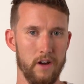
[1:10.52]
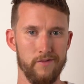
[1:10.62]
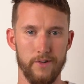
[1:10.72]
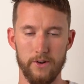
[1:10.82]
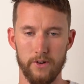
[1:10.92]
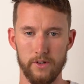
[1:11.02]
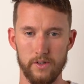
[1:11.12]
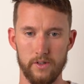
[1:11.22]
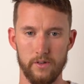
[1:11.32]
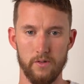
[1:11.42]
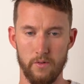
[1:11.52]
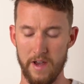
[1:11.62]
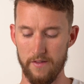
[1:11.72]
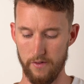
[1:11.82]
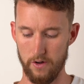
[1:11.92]
photos or
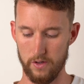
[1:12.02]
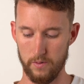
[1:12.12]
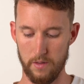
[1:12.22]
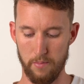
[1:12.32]
made photos with the